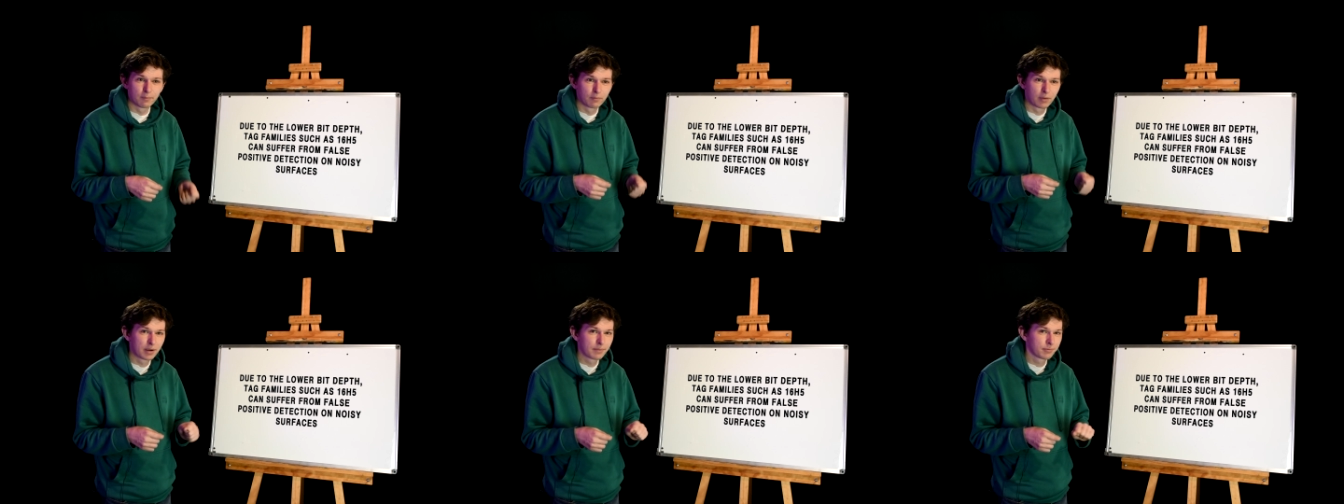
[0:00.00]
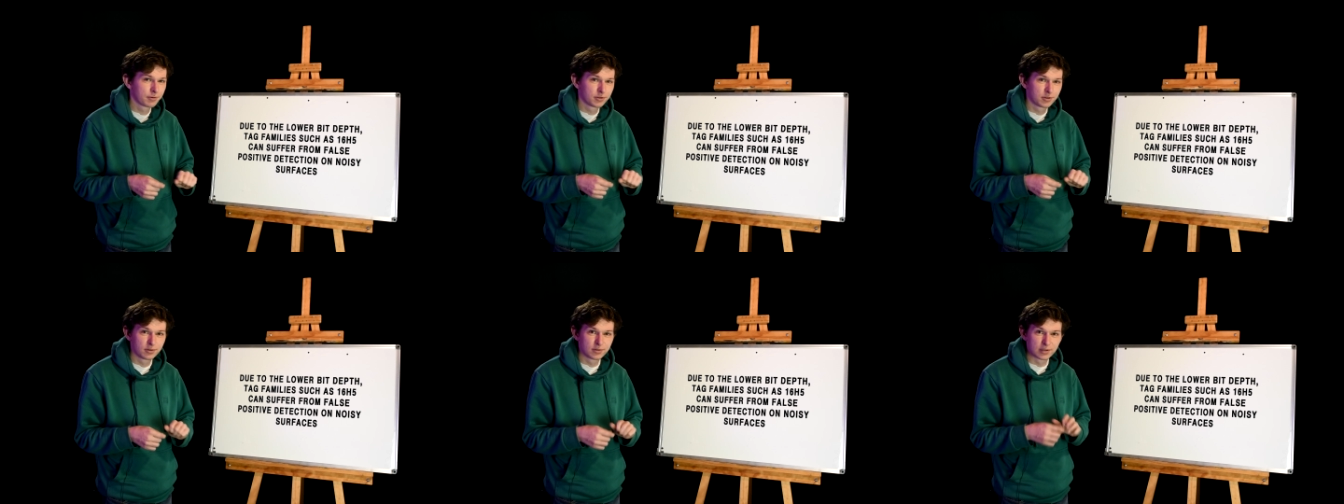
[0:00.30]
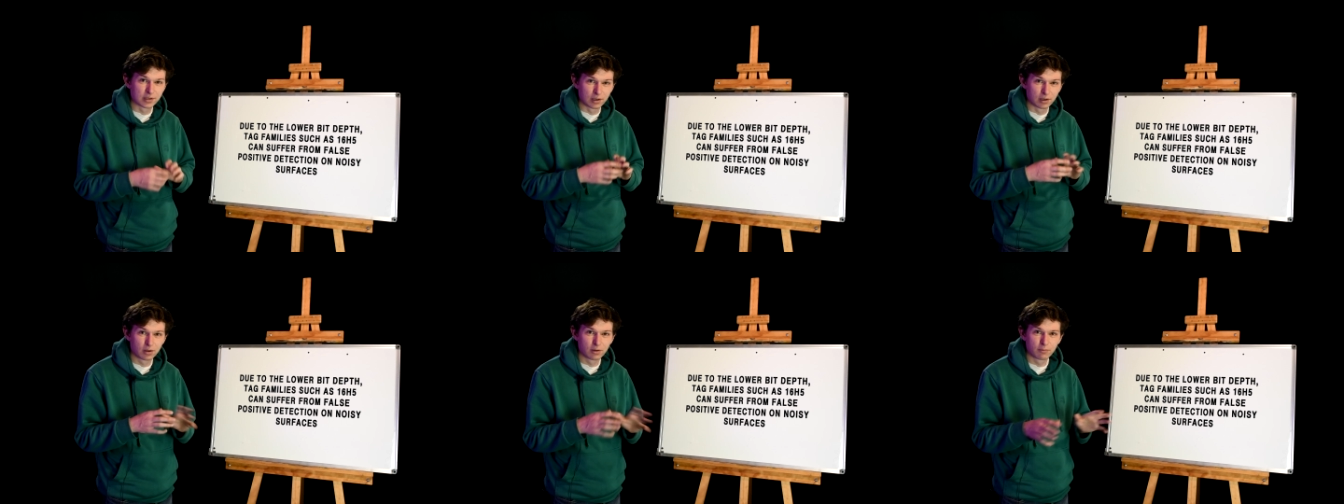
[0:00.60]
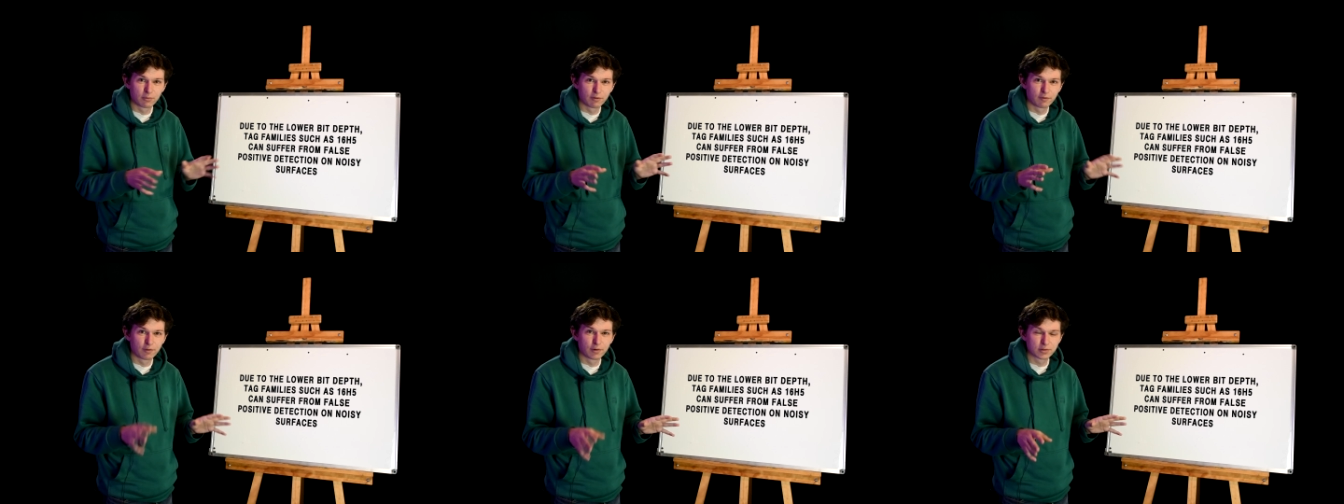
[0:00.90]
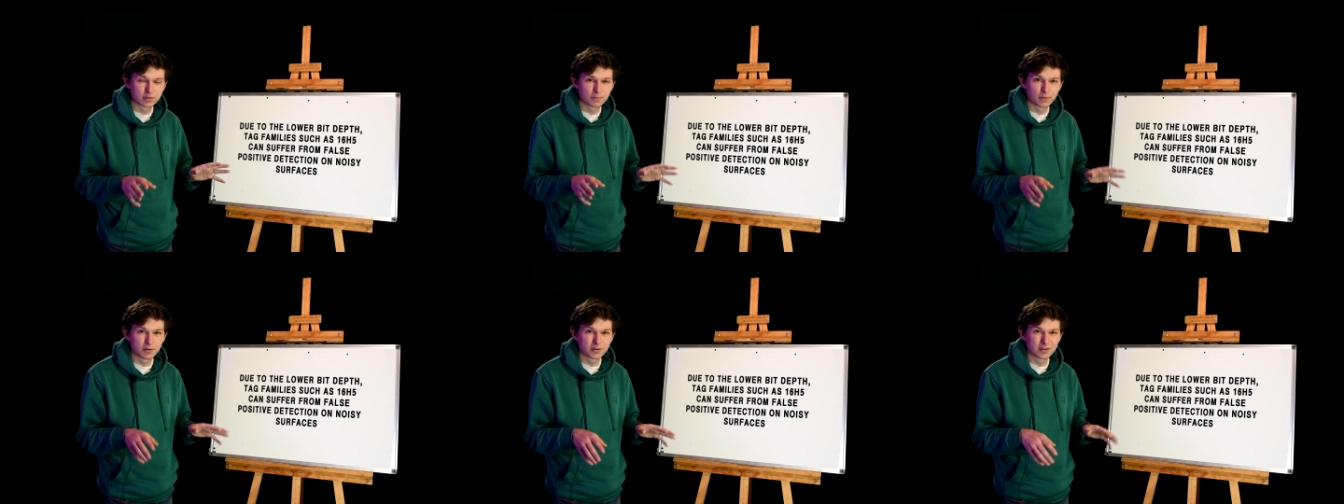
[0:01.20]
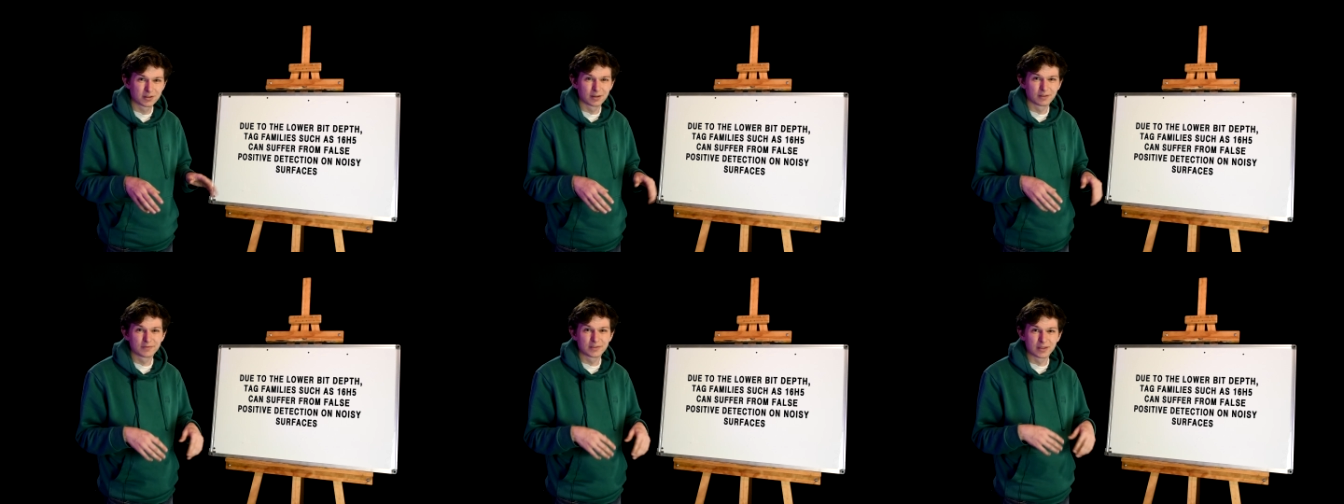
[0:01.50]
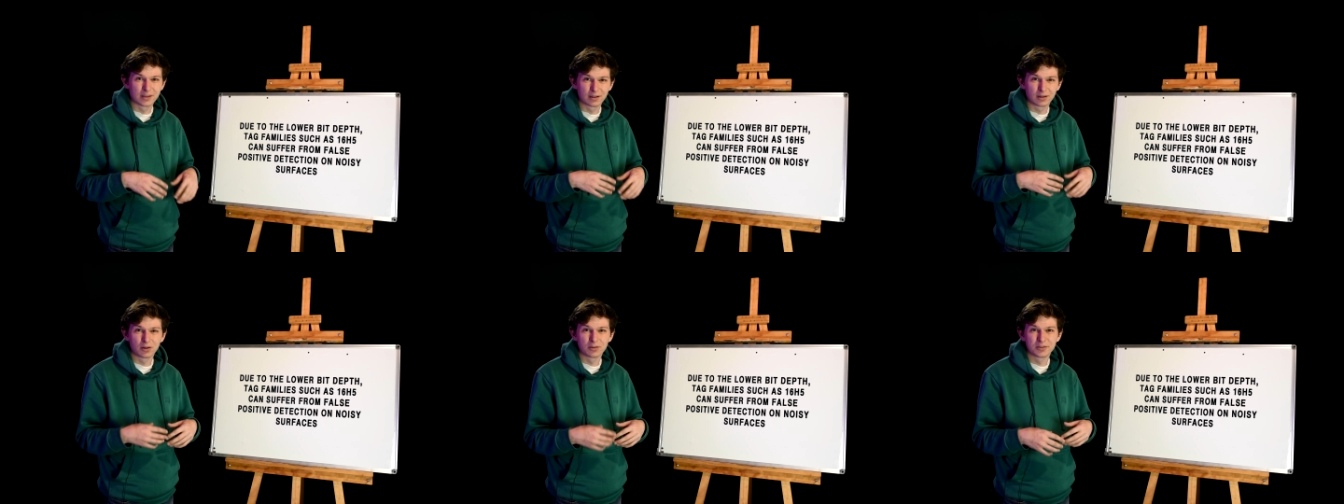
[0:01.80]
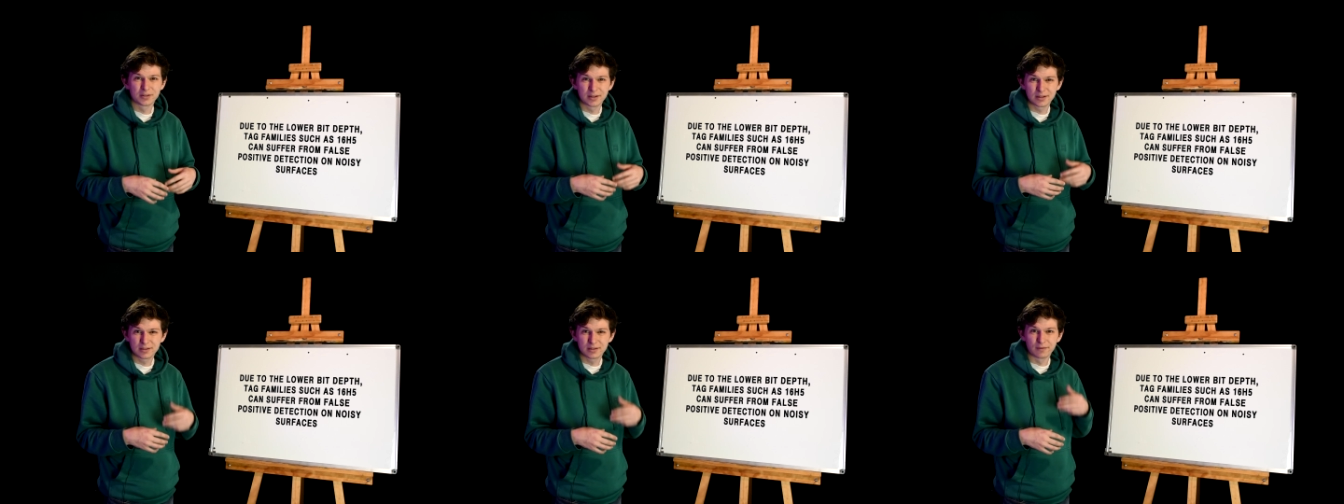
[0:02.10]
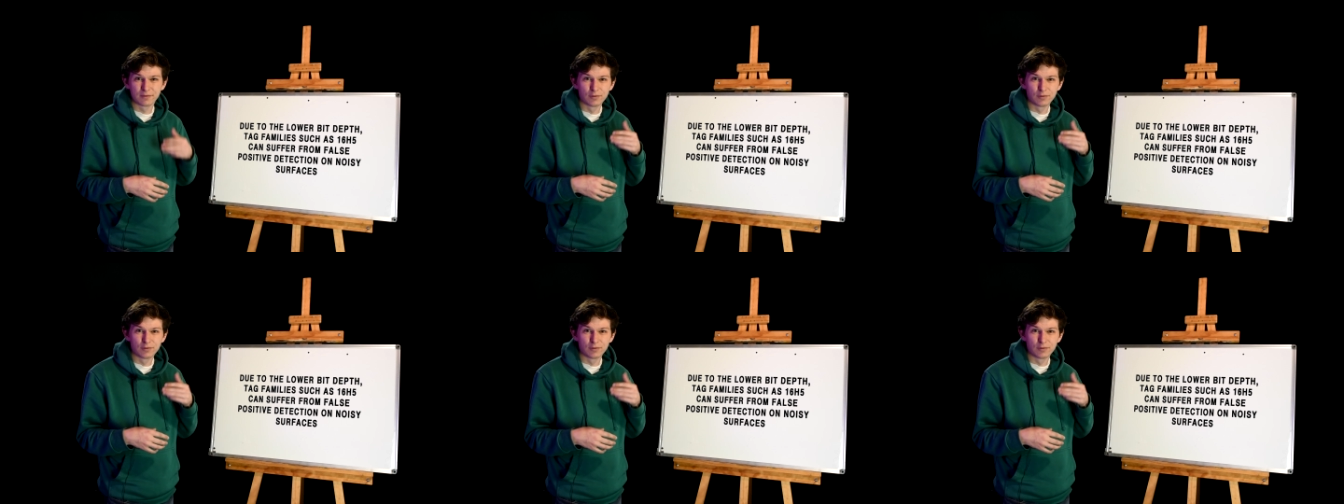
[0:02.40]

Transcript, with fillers: might produce a lot more false positives in the context